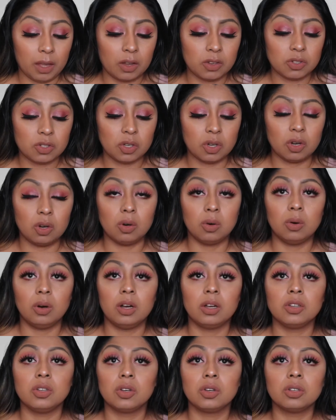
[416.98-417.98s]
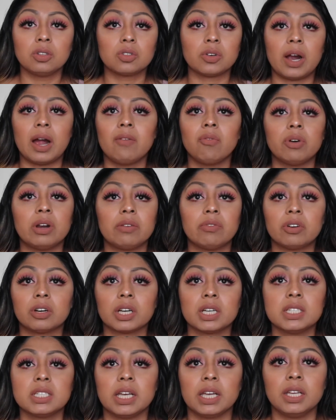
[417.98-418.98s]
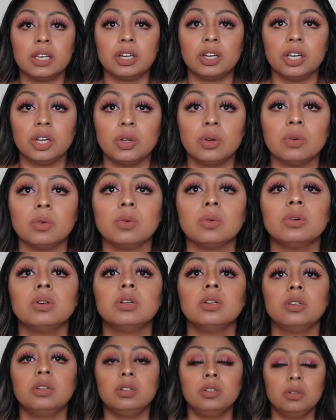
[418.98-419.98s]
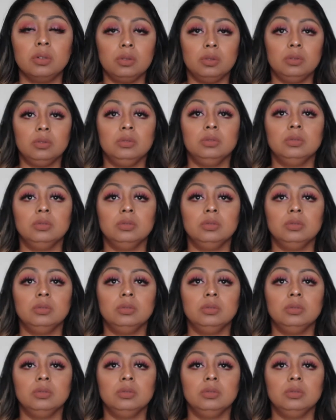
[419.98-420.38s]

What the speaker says: So you can grab whatever container you